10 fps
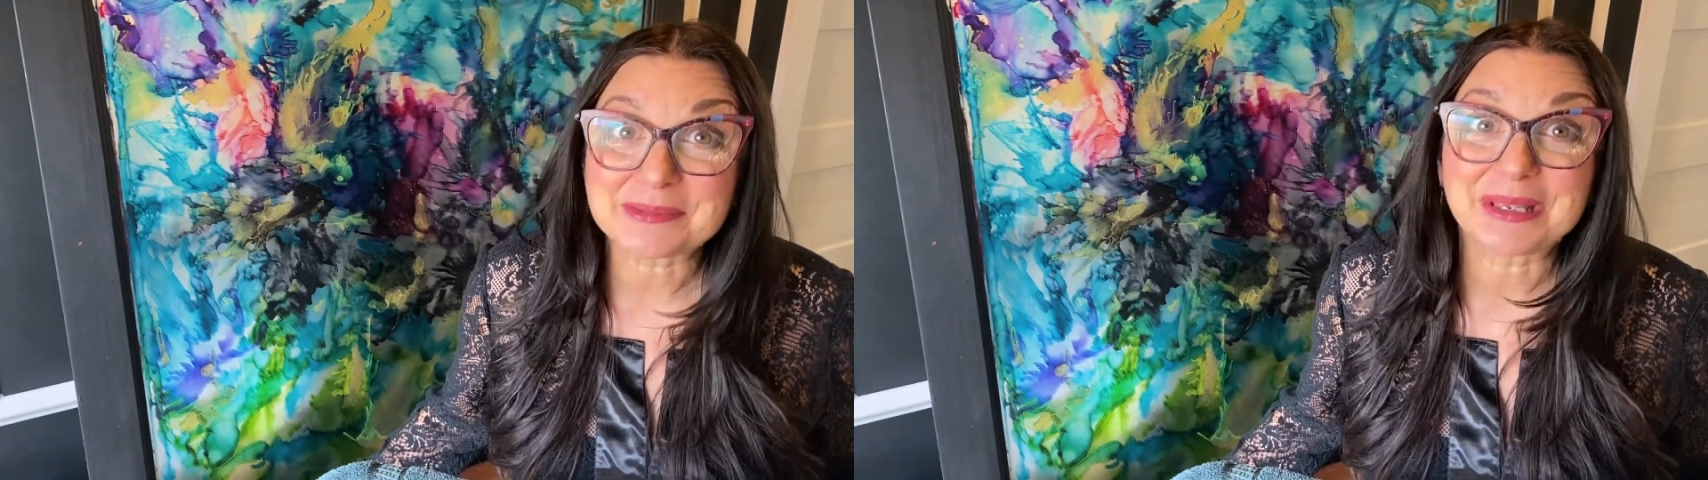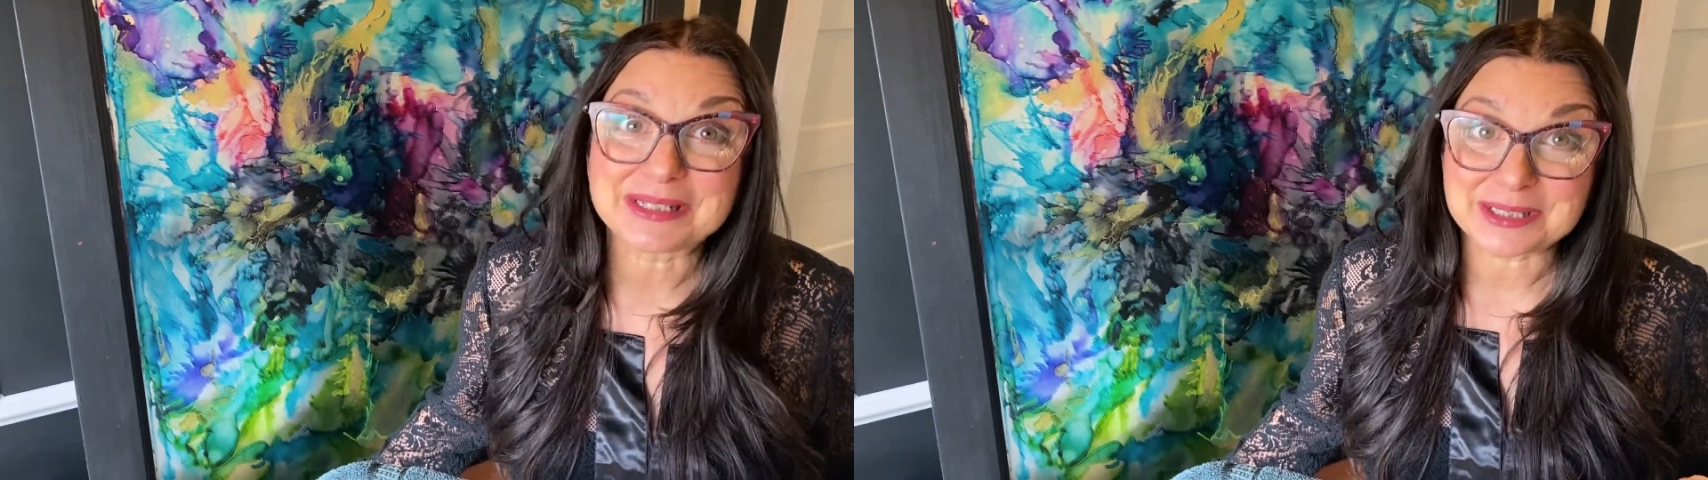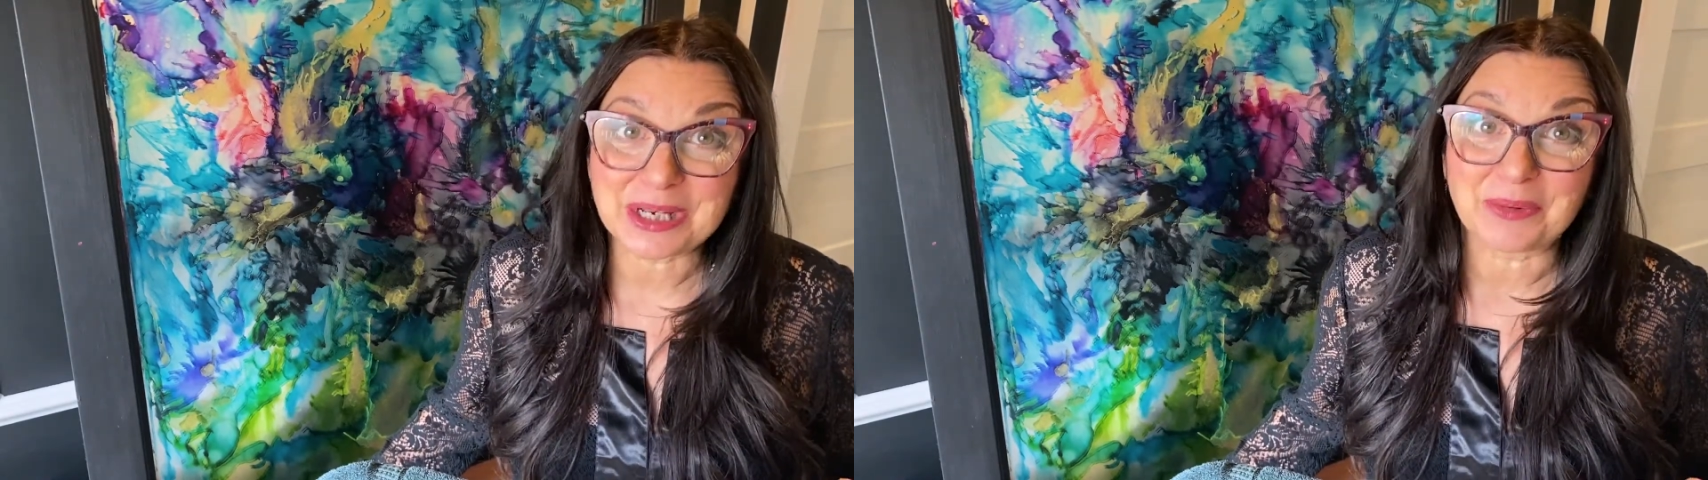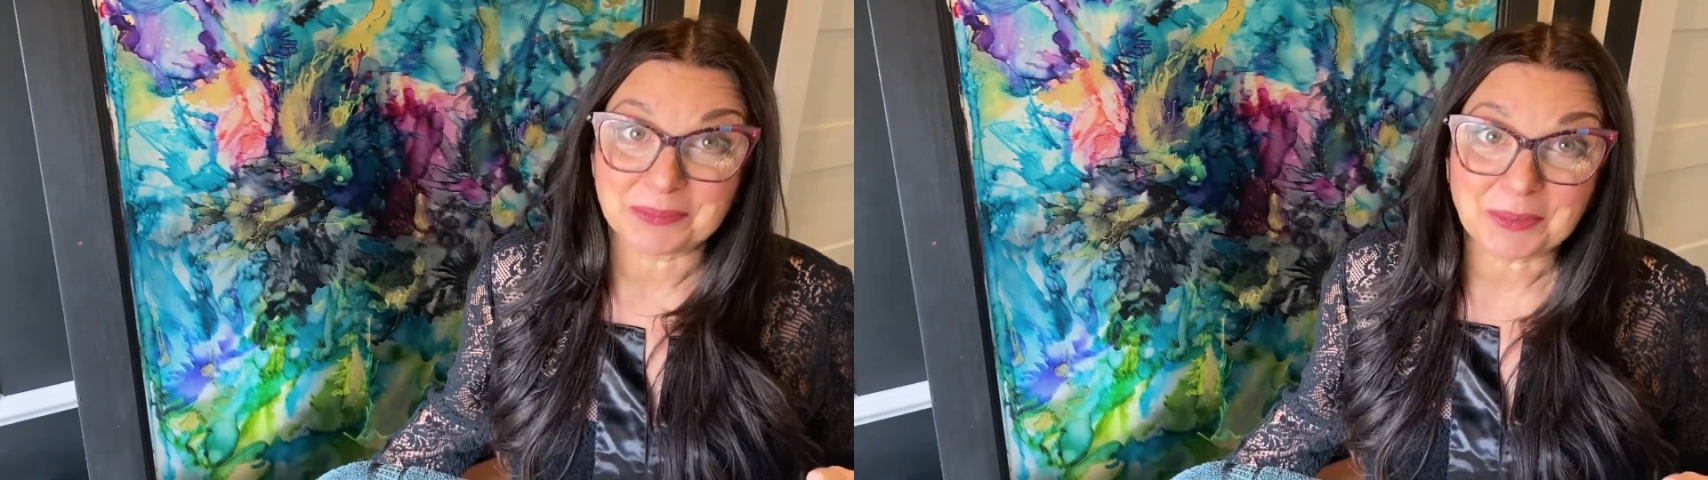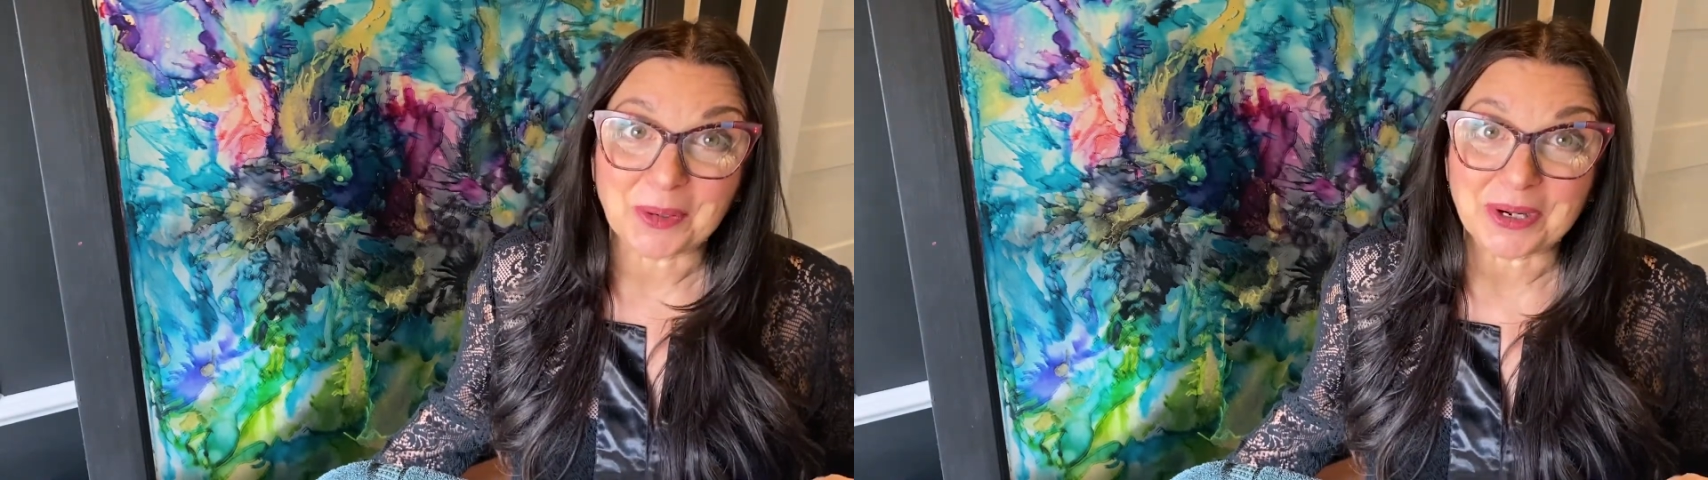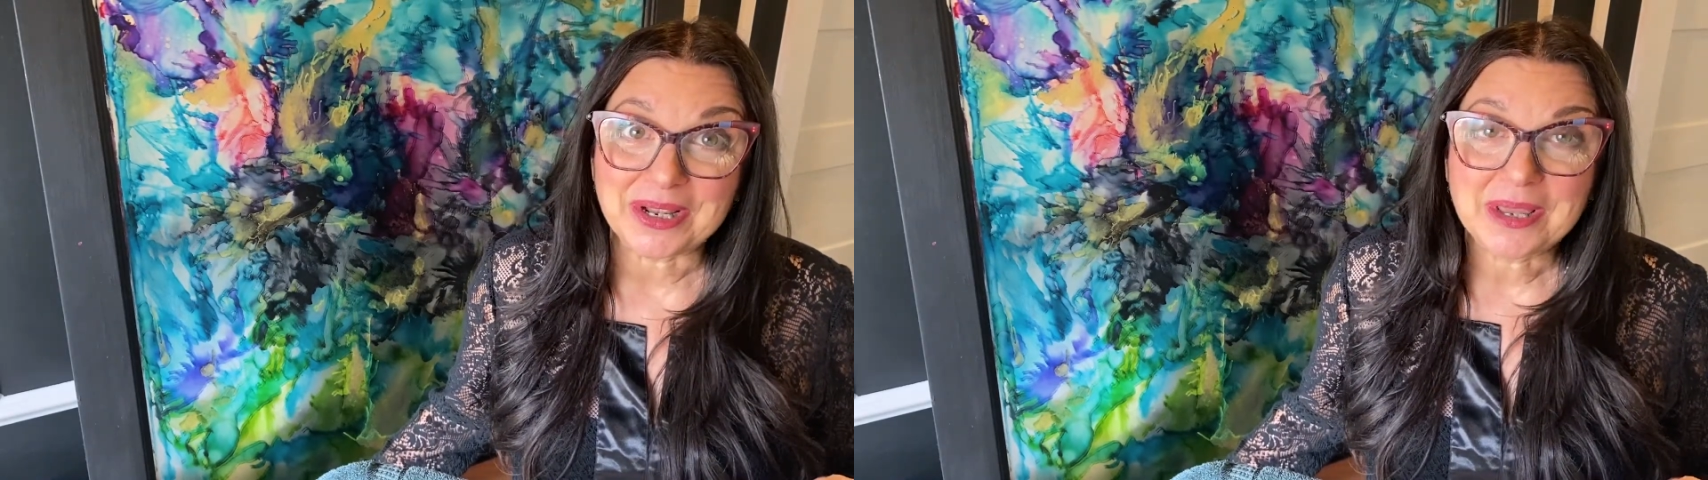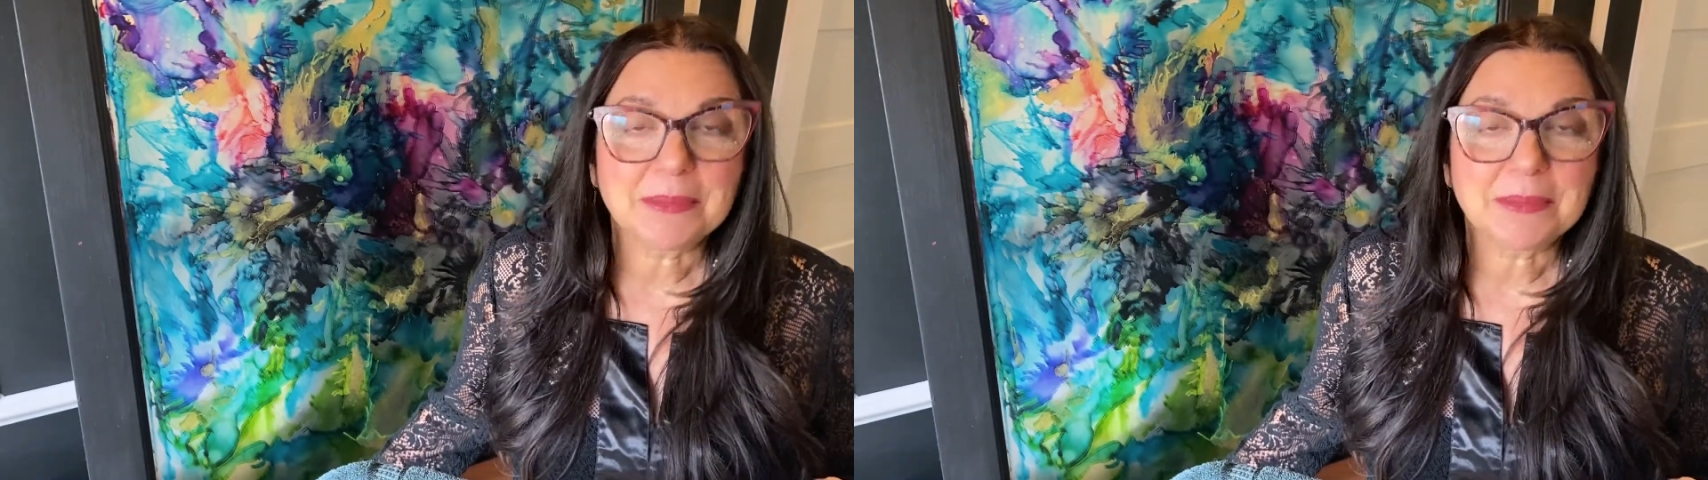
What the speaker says: we get to know it more.